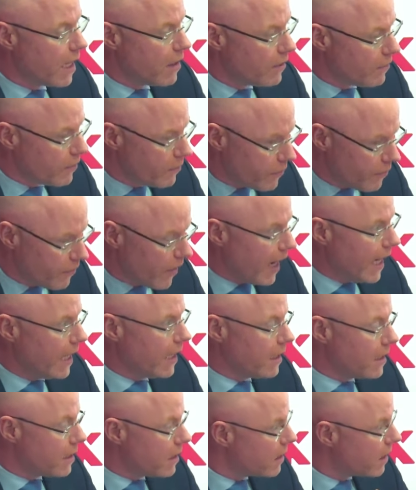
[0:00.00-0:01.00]

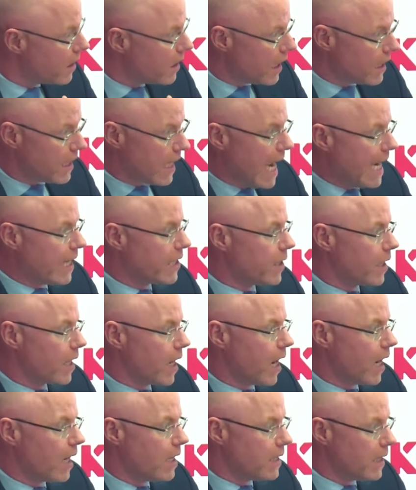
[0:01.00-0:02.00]
violent attacks on
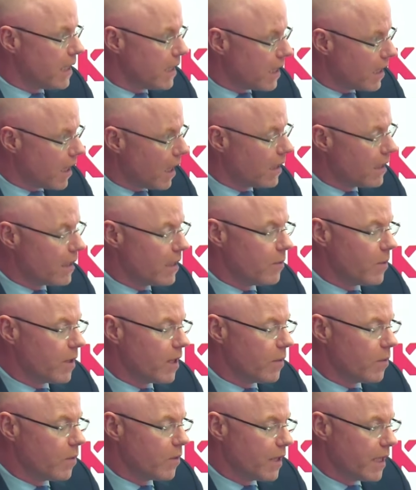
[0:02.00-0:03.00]
Gardaí. Gardaí
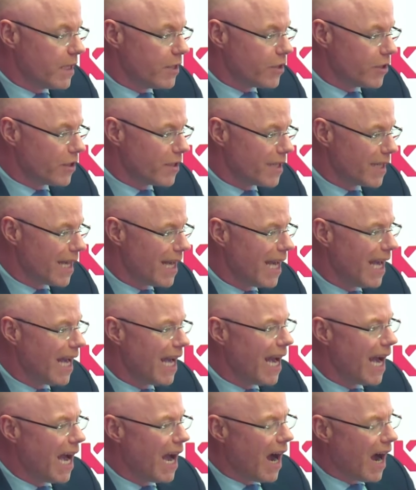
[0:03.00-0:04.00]
were injured.
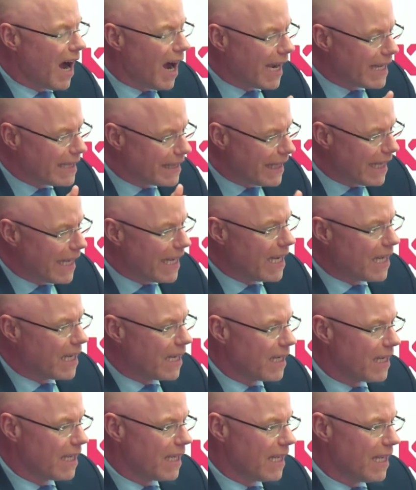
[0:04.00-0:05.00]
I
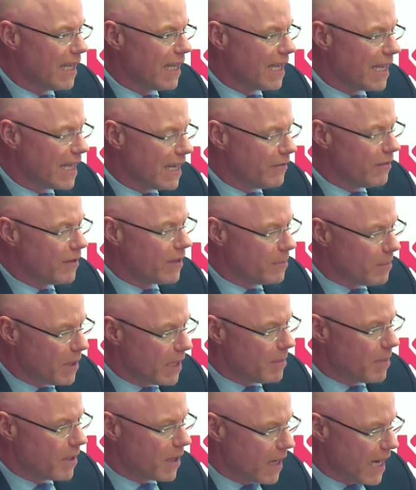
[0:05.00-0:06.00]
think, given that
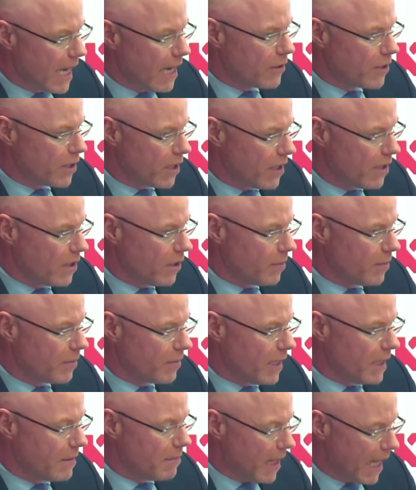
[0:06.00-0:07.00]
people are now turning up
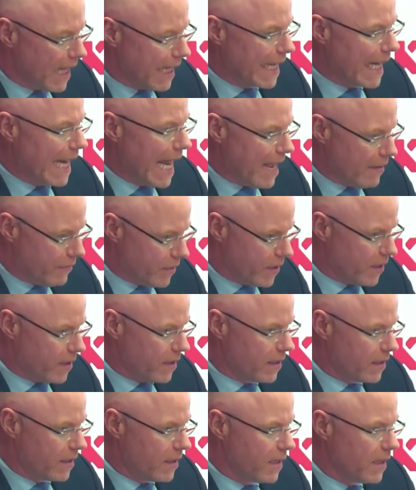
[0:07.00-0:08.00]
in
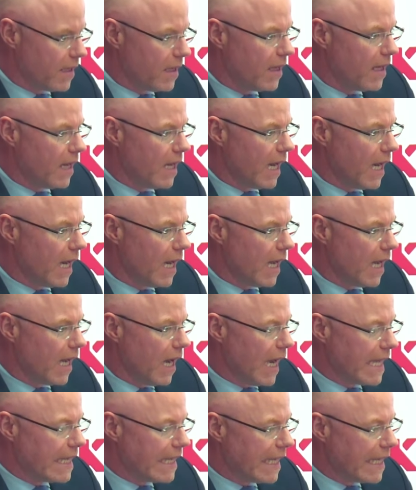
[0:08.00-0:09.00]
balaclavas,
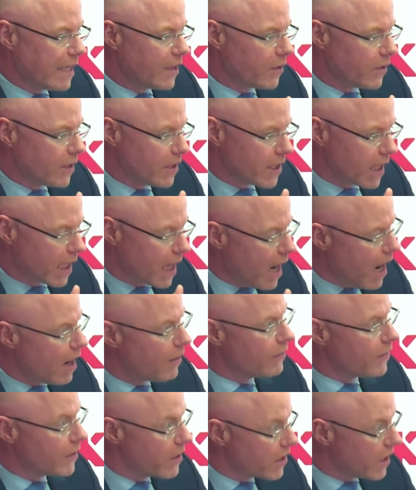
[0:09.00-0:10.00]
I think there is a
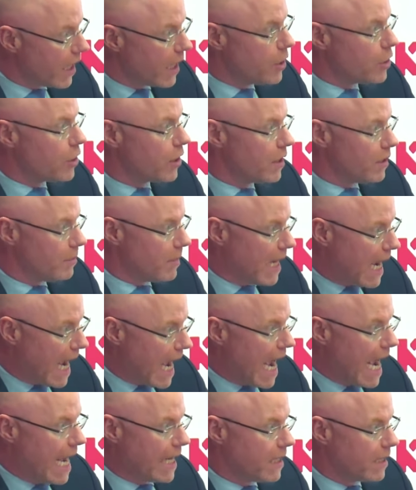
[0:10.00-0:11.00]
conversation to be
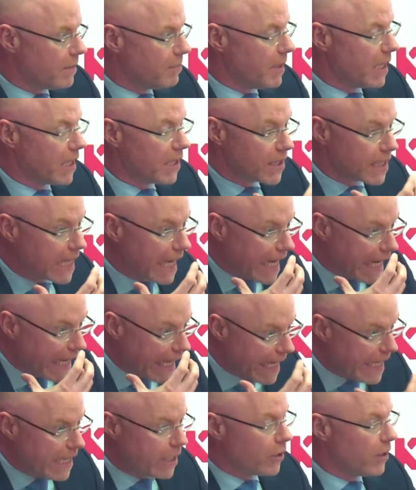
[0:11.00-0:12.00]
had, because
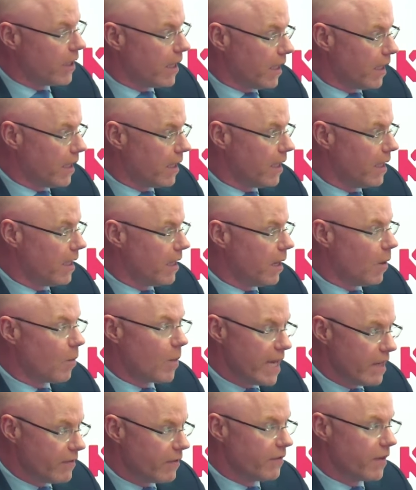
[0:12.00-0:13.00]
clearly
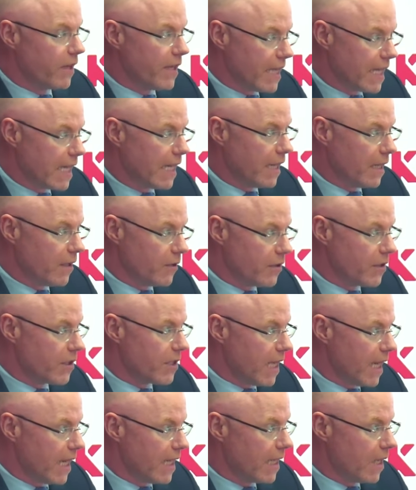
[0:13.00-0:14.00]
we have a very clear
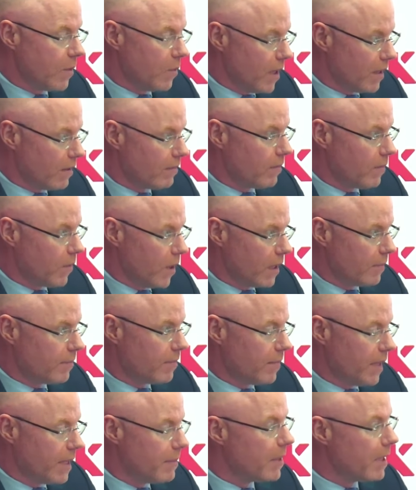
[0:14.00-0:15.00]
understanding of
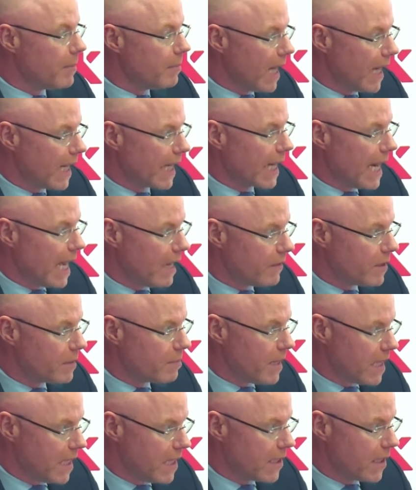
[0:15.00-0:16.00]
what people in balaclavas
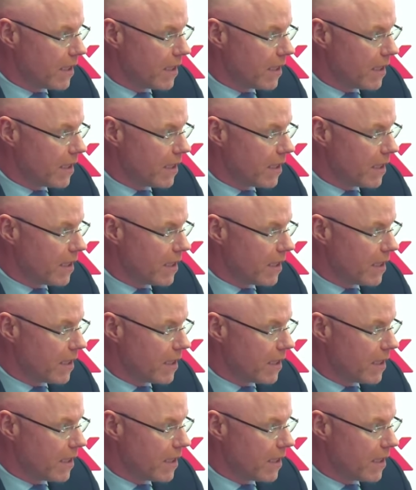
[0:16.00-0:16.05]
means in